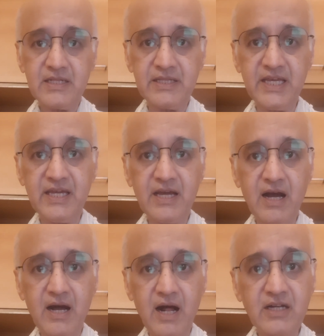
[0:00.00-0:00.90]
the
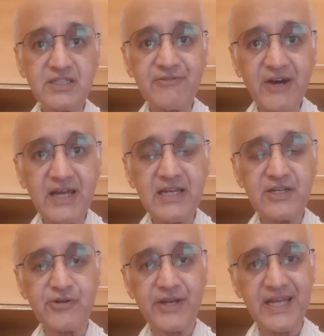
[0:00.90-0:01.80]

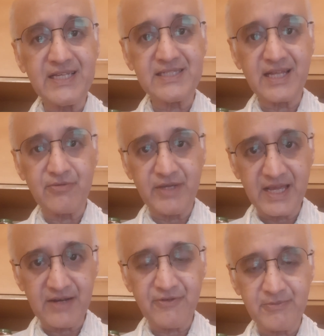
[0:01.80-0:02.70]
ultraviolet rays that we
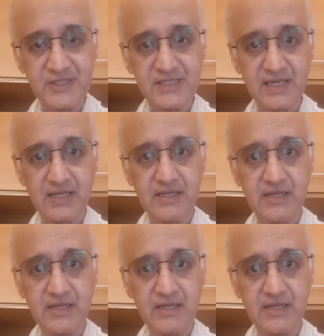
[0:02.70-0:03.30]
get from the sun,